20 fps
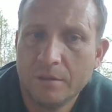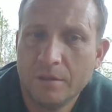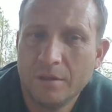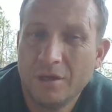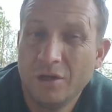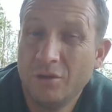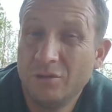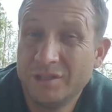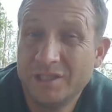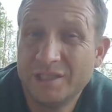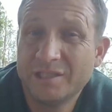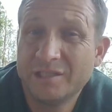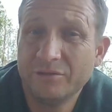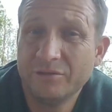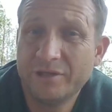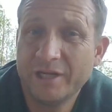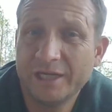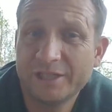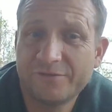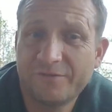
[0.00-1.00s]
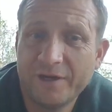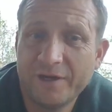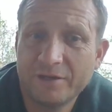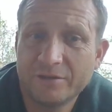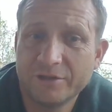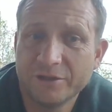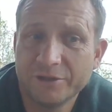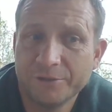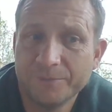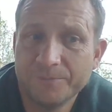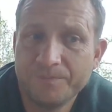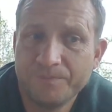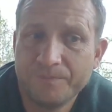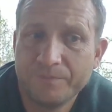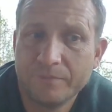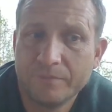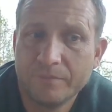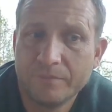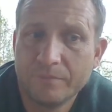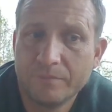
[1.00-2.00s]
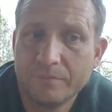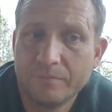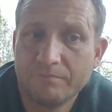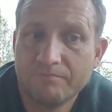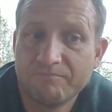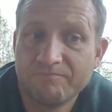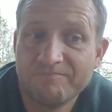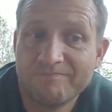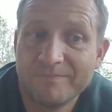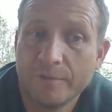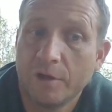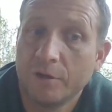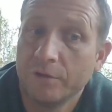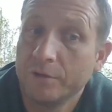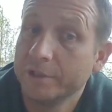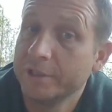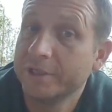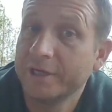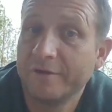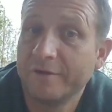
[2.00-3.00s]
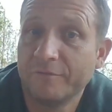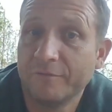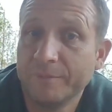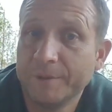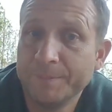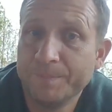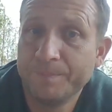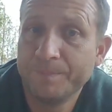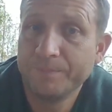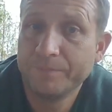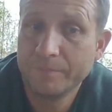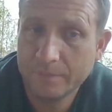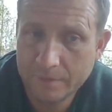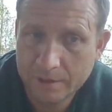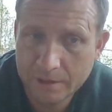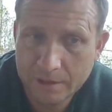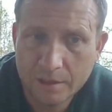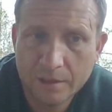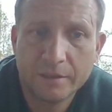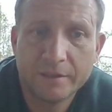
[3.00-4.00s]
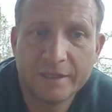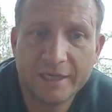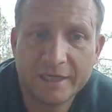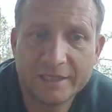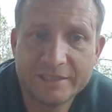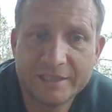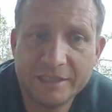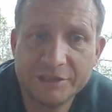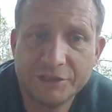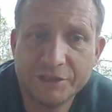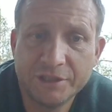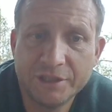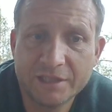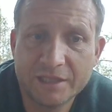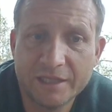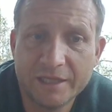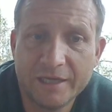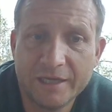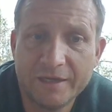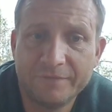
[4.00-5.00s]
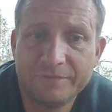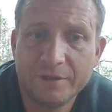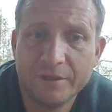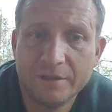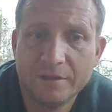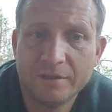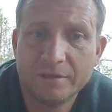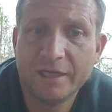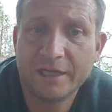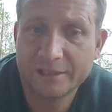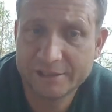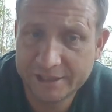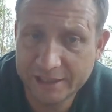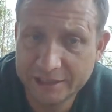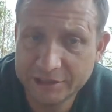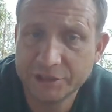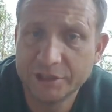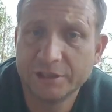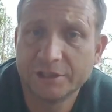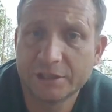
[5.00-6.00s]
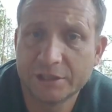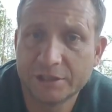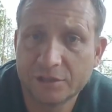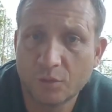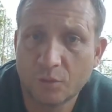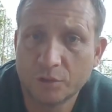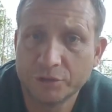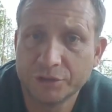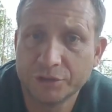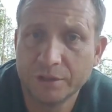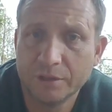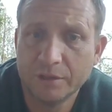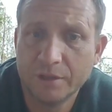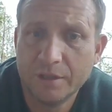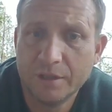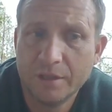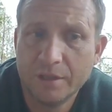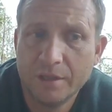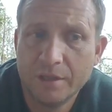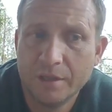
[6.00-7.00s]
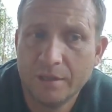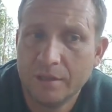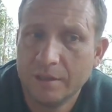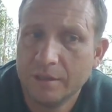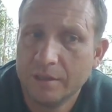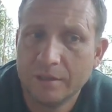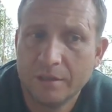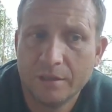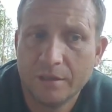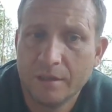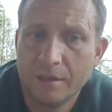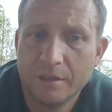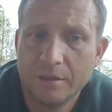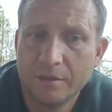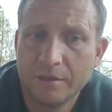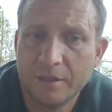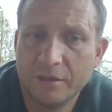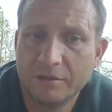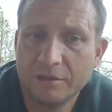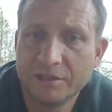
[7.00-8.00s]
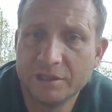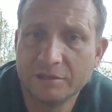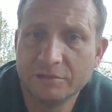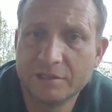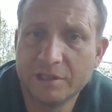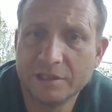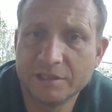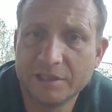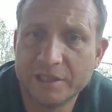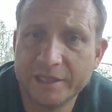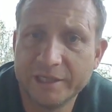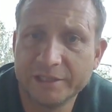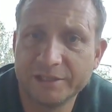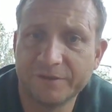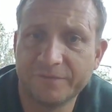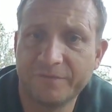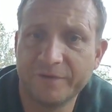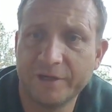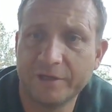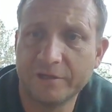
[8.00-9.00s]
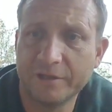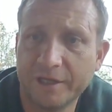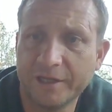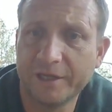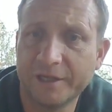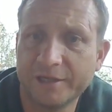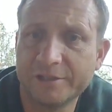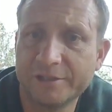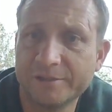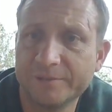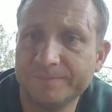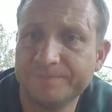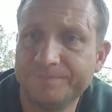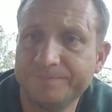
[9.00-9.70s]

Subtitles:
Who is this new tax fair to? Only the government. Taxation is theft. Taxation is extortion. There is no such thing as a fair tax.